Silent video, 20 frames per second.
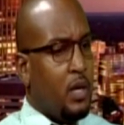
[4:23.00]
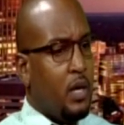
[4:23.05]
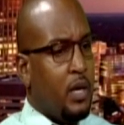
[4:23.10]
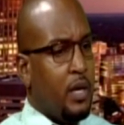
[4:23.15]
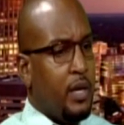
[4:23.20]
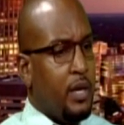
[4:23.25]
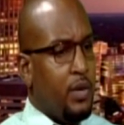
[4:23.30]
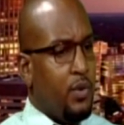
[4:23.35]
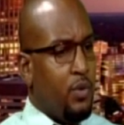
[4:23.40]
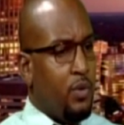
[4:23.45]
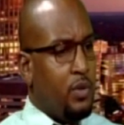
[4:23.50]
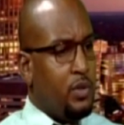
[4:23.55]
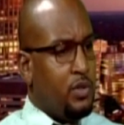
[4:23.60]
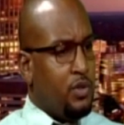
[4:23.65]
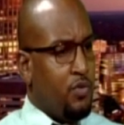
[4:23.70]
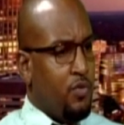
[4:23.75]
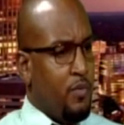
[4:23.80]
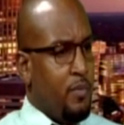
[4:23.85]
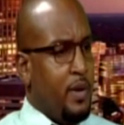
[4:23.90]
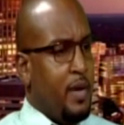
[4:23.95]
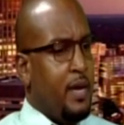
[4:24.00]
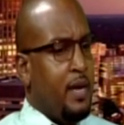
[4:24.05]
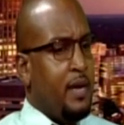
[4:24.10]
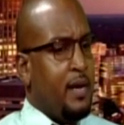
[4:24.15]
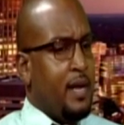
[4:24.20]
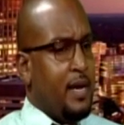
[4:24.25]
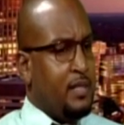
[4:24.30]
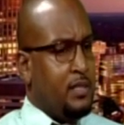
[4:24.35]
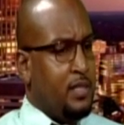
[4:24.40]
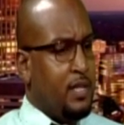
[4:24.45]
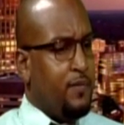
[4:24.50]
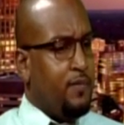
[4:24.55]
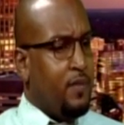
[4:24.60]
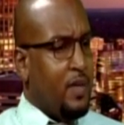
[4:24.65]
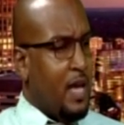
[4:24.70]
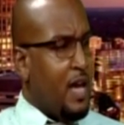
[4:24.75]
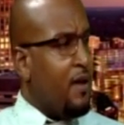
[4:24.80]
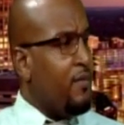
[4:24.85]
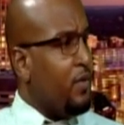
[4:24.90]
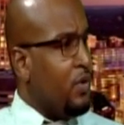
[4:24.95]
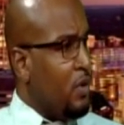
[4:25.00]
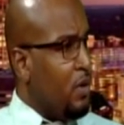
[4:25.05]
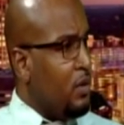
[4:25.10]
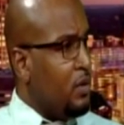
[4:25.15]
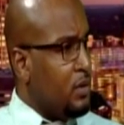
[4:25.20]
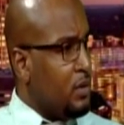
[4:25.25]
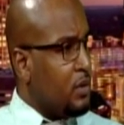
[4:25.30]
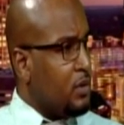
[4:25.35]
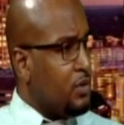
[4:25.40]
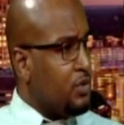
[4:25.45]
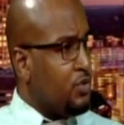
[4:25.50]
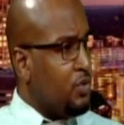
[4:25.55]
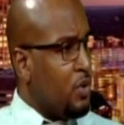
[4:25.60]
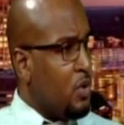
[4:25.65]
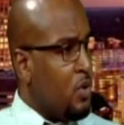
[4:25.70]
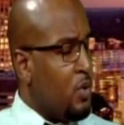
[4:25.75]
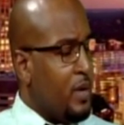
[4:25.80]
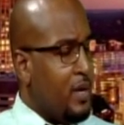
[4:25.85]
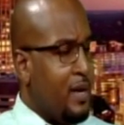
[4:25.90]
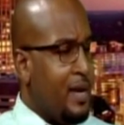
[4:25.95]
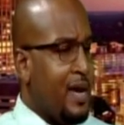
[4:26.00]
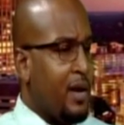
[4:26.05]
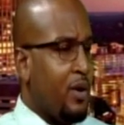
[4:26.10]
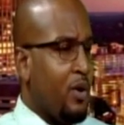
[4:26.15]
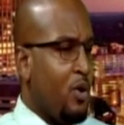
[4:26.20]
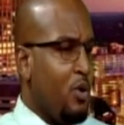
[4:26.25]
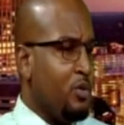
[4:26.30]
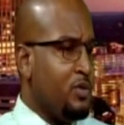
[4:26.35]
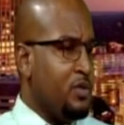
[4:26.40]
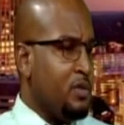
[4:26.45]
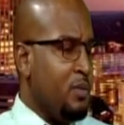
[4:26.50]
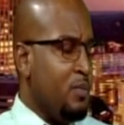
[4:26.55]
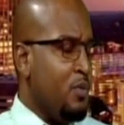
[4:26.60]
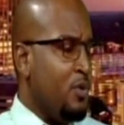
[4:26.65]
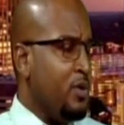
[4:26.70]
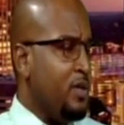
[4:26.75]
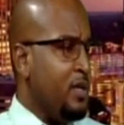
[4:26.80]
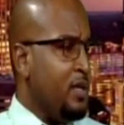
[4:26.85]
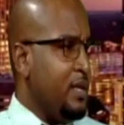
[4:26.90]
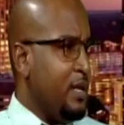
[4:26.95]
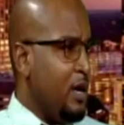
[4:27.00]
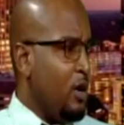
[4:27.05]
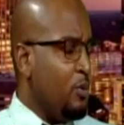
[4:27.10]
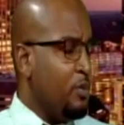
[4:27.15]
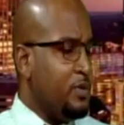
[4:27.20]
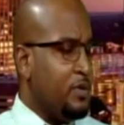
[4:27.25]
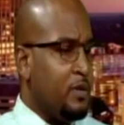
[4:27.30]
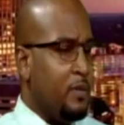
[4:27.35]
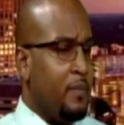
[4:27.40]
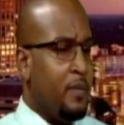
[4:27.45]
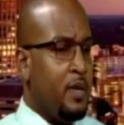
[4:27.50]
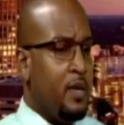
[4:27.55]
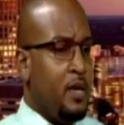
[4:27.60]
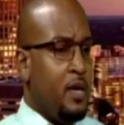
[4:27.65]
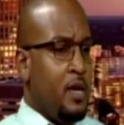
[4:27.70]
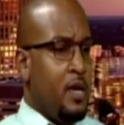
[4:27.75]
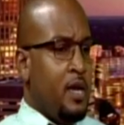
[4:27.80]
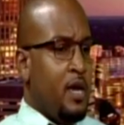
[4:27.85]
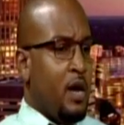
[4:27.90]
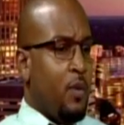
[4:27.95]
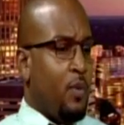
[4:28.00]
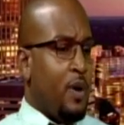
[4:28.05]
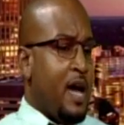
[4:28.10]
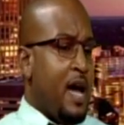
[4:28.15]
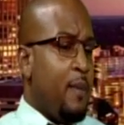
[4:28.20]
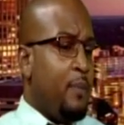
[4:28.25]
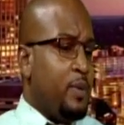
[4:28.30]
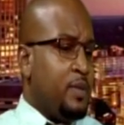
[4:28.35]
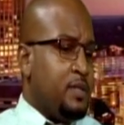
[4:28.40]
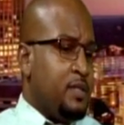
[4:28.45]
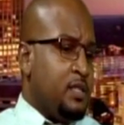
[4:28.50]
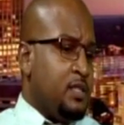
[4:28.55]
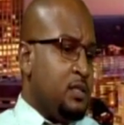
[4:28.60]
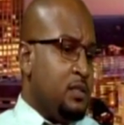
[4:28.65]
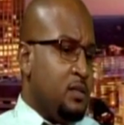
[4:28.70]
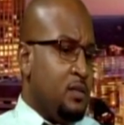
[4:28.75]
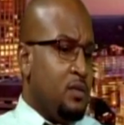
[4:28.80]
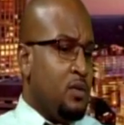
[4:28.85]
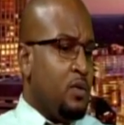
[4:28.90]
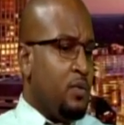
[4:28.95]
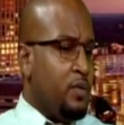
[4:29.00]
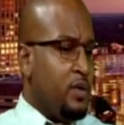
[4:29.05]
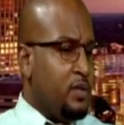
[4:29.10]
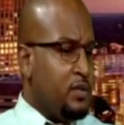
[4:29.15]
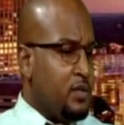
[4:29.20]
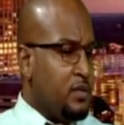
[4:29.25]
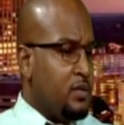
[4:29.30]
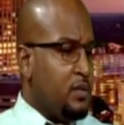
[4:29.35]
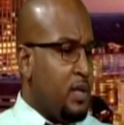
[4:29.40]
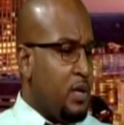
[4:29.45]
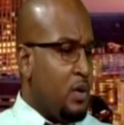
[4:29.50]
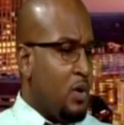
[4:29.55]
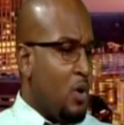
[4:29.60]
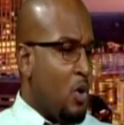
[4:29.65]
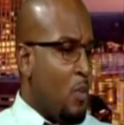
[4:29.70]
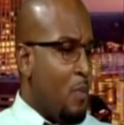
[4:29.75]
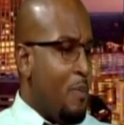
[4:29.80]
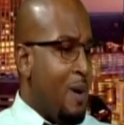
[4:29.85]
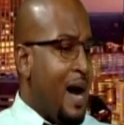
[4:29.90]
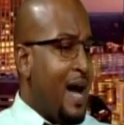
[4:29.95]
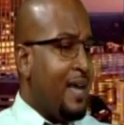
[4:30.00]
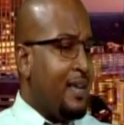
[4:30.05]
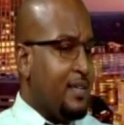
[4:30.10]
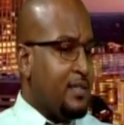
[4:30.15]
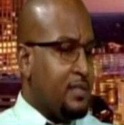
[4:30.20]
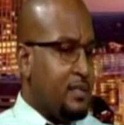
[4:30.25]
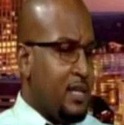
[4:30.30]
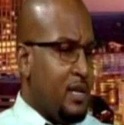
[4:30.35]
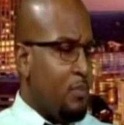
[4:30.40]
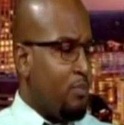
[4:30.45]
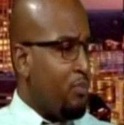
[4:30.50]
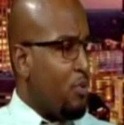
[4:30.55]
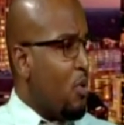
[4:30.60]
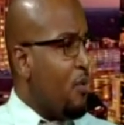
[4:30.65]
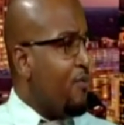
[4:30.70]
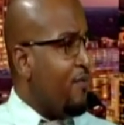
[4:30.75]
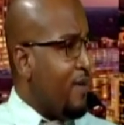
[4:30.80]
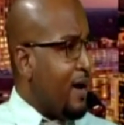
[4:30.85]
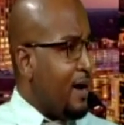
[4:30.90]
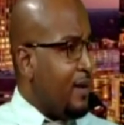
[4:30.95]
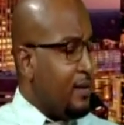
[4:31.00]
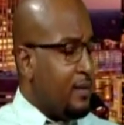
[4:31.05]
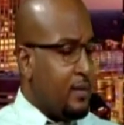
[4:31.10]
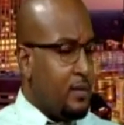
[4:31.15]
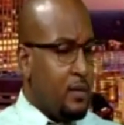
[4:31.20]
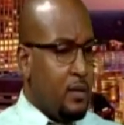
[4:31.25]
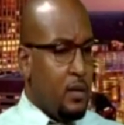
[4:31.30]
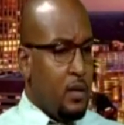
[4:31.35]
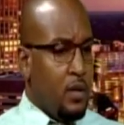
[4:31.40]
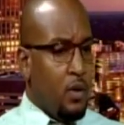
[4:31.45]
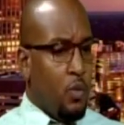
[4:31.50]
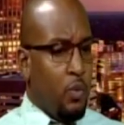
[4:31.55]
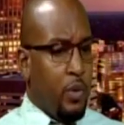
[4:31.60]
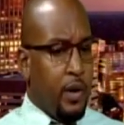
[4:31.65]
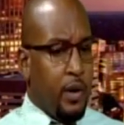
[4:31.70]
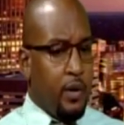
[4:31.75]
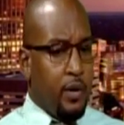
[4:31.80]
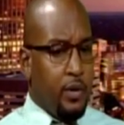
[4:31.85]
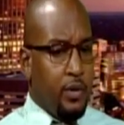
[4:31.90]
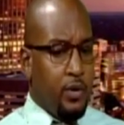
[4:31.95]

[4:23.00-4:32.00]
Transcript: in order to remain as if they have it all under control, and that hurts them more than it helps them. And what happens is, there's this thing called bias and profiling, where,